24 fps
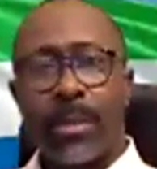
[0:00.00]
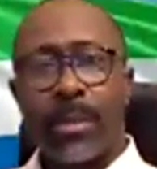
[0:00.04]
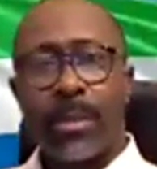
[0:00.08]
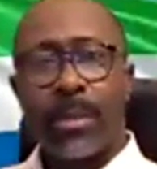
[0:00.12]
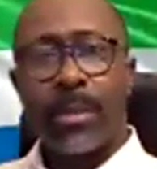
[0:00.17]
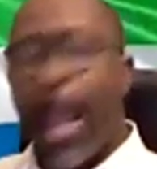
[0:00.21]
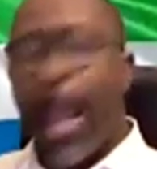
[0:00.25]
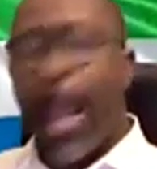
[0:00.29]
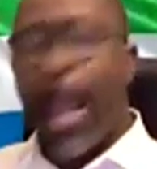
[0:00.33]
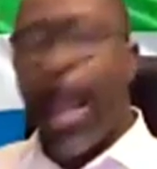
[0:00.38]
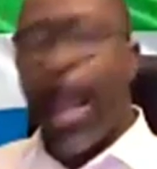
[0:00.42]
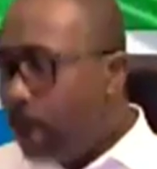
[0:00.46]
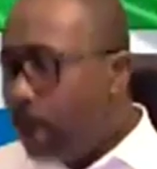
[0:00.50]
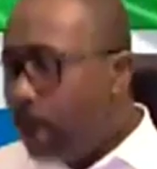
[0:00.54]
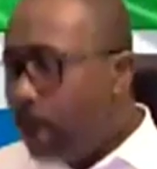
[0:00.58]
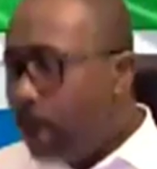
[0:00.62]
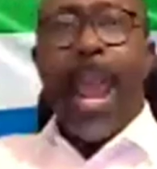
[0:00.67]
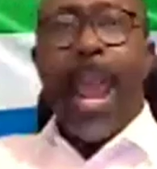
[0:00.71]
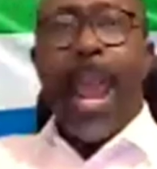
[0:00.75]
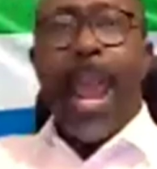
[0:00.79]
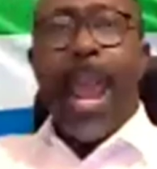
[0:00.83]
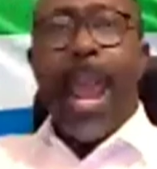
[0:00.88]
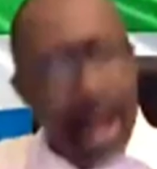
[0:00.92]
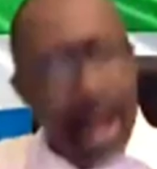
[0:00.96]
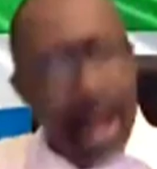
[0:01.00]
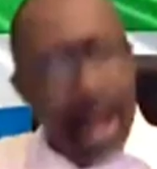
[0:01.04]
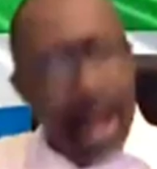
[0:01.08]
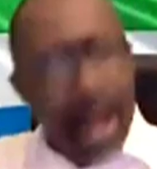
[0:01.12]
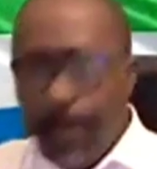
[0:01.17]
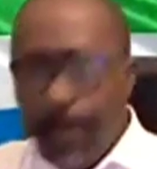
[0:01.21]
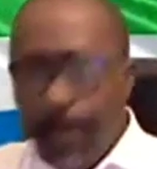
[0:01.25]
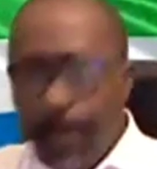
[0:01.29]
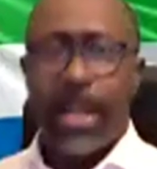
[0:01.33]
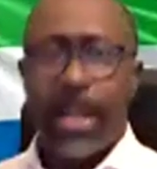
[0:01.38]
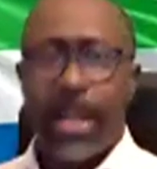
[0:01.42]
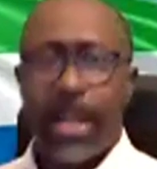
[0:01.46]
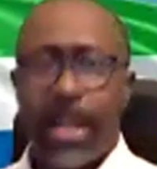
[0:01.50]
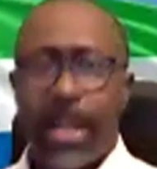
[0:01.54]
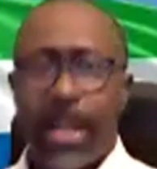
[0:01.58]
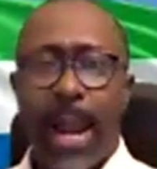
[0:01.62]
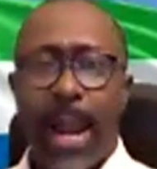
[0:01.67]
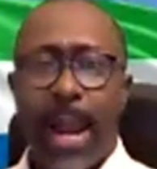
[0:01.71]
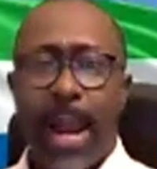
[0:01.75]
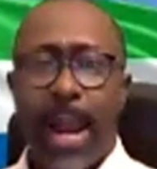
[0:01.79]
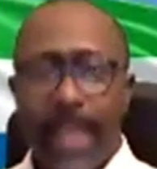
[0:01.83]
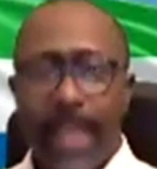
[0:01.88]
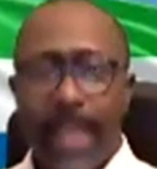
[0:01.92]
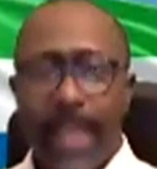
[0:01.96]
and not give anybody rights.
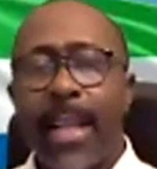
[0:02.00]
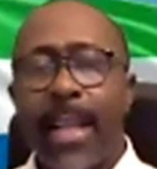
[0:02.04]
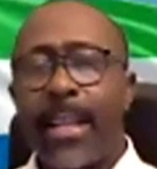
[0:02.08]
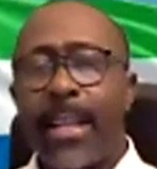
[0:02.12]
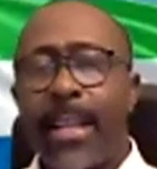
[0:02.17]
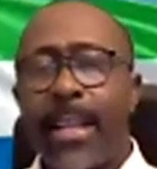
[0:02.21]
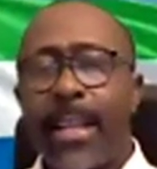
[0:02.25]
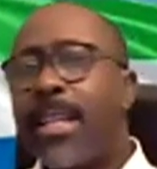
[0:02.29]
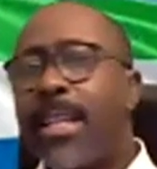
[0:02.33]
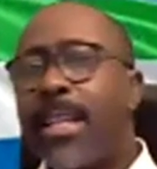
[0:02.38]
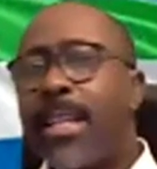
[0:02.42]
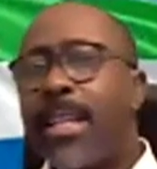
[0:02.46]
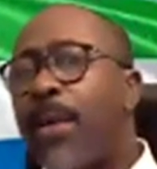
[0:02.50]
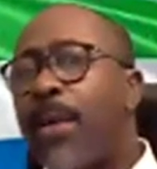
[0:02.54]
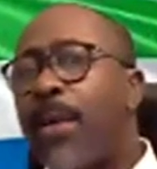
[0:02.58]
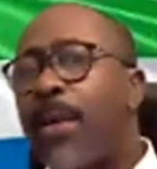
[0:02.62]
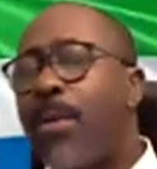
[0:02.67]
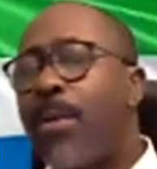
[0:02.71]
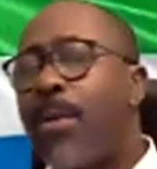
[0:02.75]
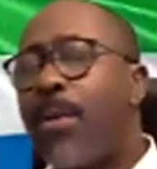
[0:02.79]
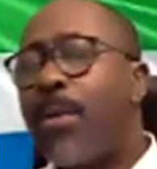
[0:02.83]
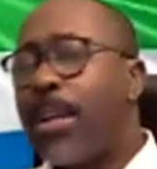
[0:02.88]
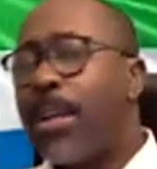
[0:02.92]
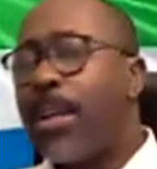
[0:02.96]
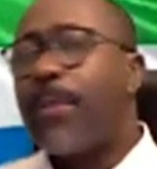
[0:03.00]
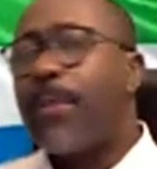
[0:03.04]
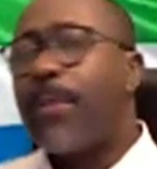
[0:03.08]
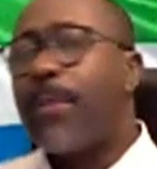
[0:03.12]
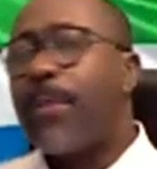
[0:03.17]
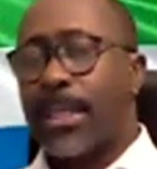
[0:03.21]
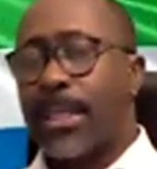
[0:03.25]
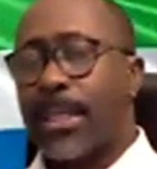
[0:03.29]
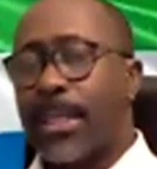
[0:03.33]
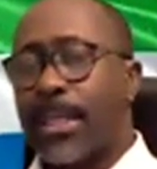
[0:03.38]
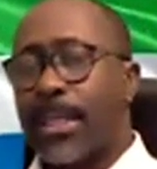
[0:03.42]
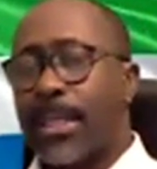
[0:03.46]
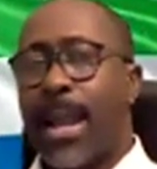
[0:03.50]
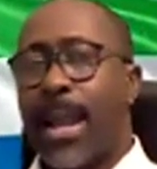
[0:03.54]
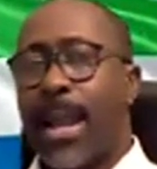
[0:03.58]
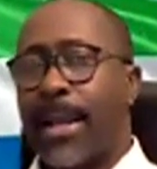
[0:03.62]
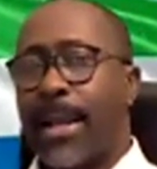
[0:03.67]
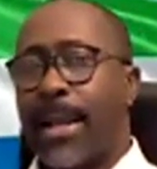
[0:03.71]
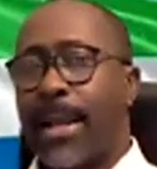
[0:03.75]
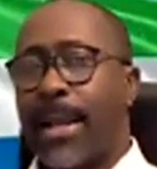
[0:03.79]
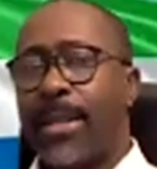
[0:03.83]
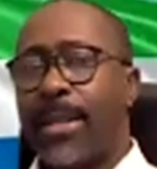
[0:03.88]
And these are the things that we need to understand.